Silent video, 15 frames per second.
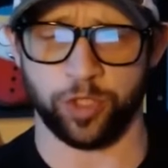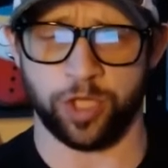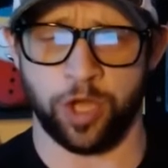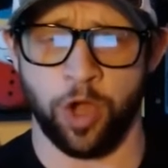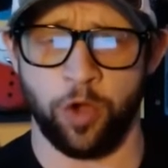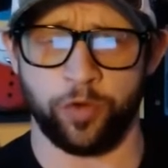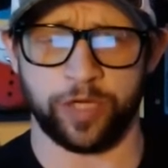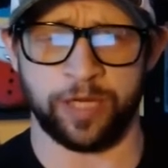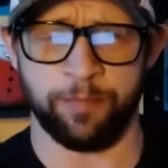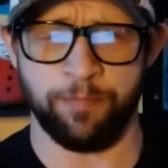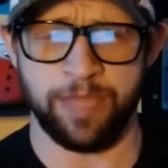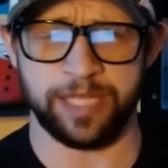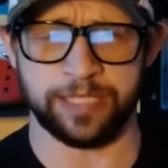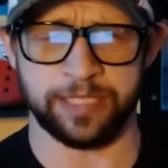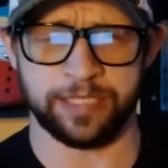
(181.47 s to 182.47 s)
coat and
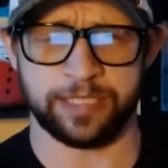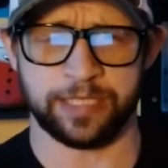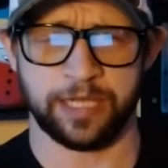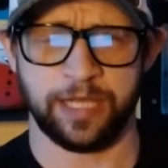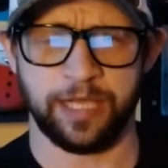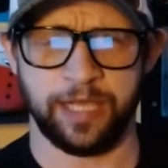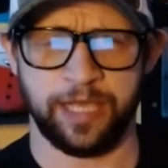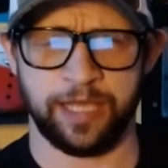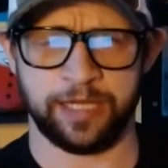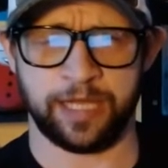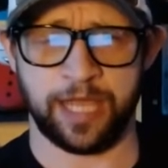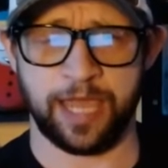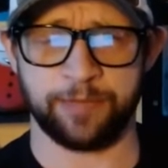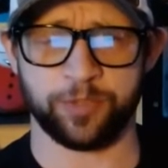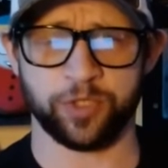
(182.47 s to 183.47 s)
mittens and
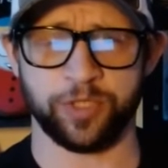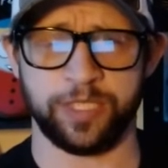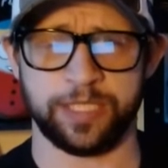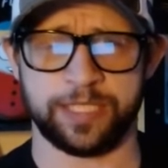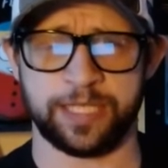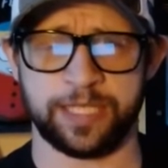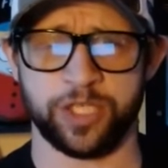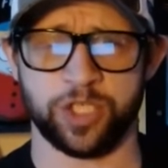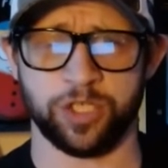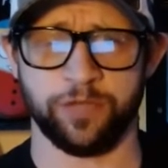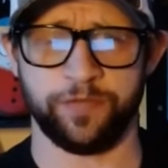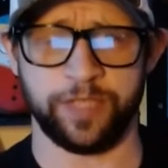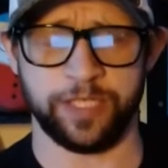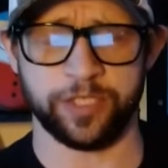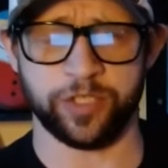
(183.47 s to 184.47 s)
captured the attention of
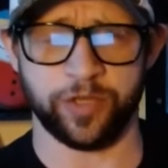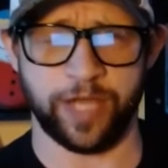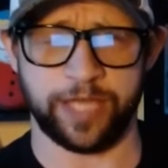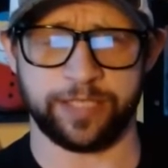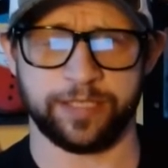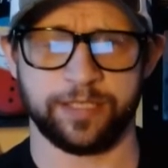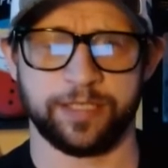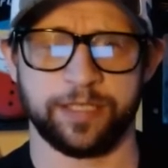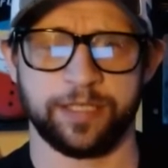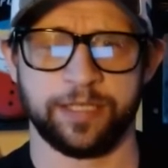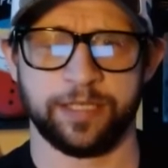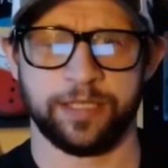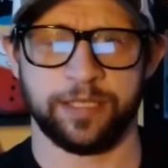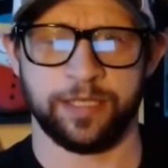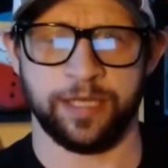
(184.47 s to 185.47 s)
the internet.
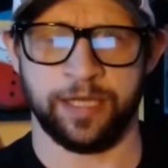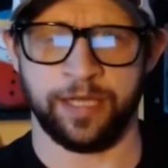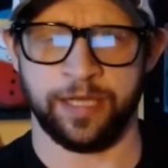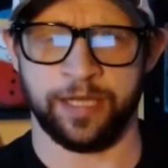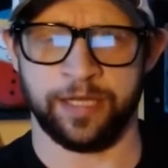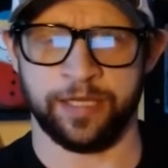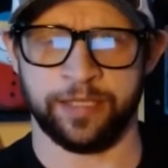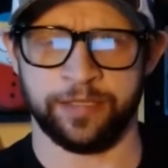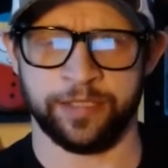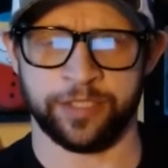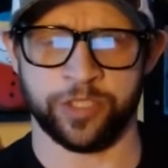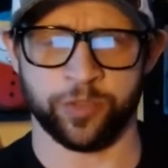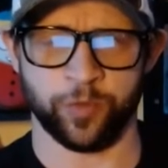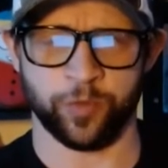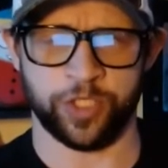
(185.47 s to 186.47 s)
This
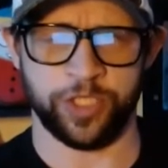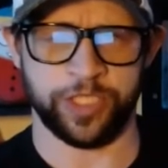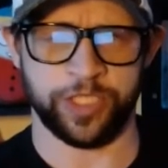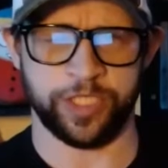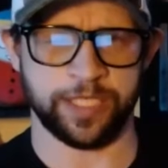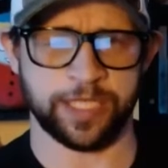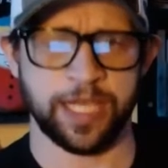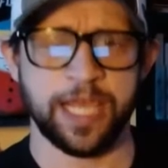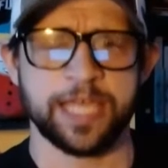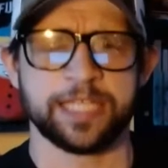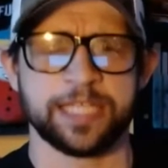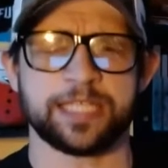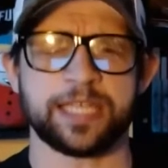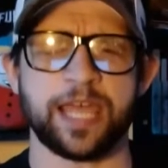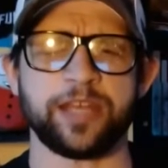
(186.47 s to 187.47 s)
is what she says.
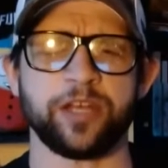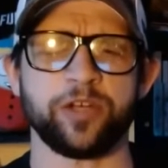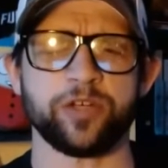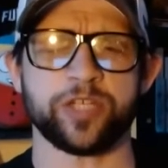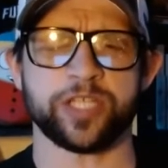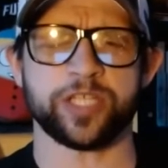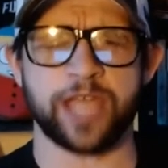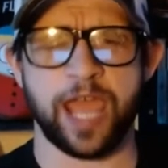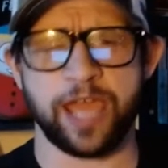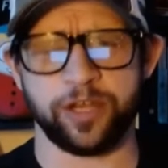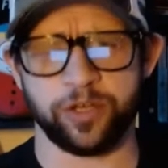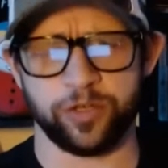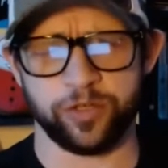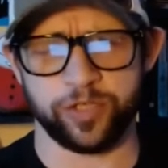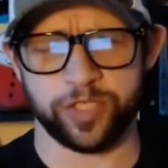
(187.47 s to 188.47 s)
Senator
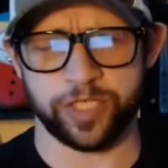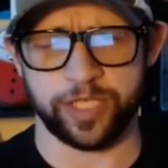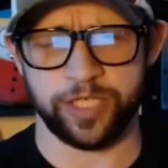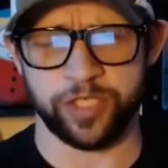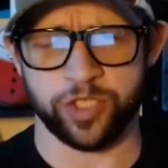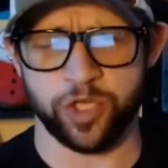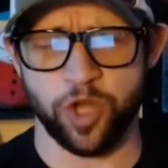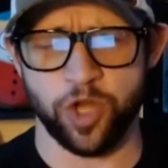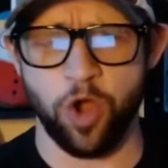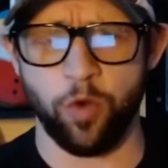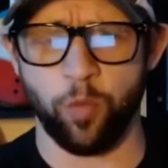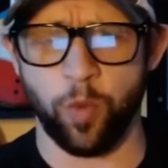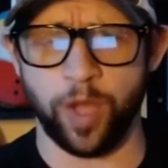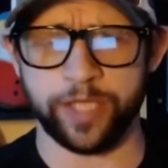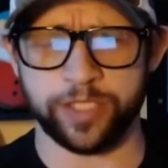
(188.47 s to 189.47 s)
Sanders is no
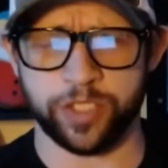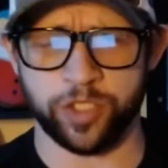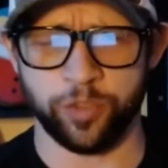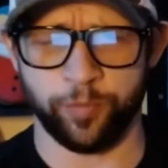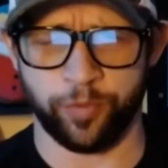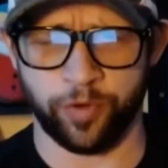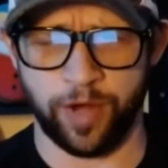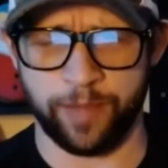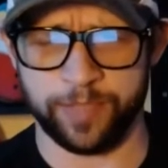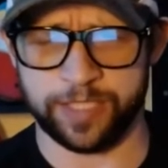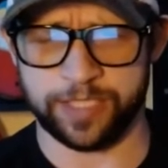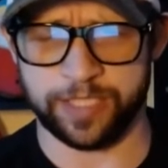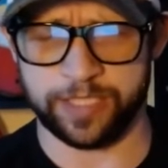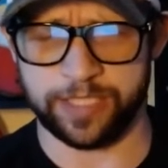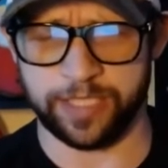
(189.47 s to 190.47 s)
white
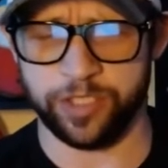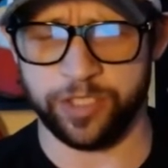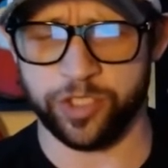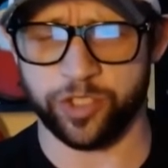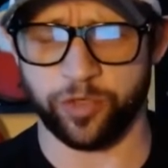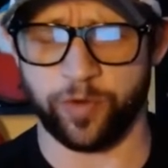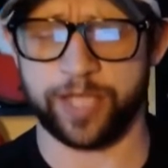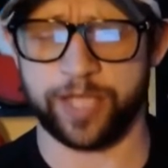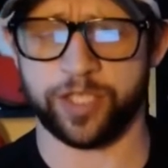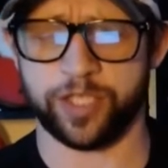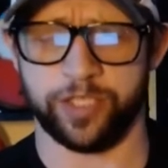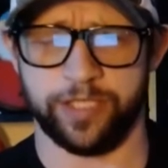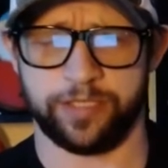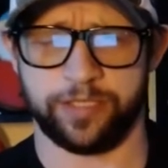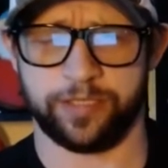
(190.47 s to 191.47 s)
supremacist
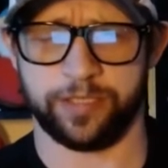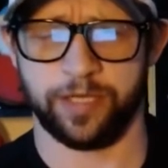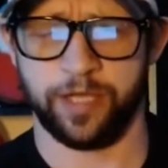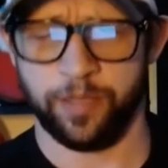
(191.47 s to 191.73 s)
insurrectionist,